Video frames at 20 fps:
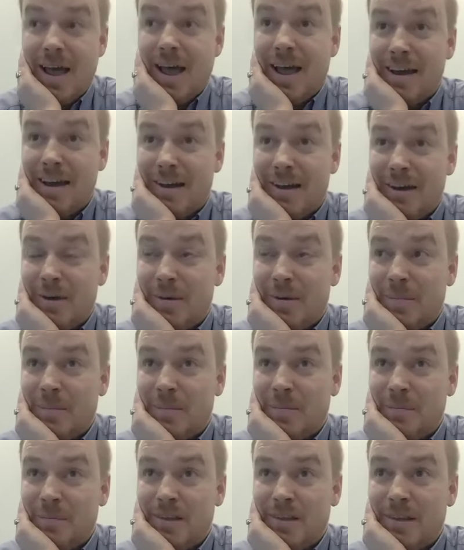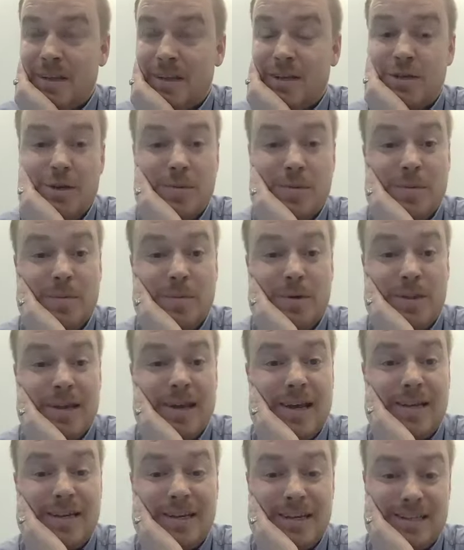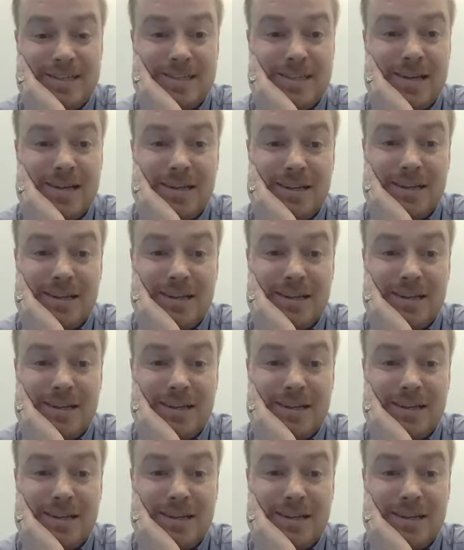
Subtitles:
and they showed me what they had in Excel,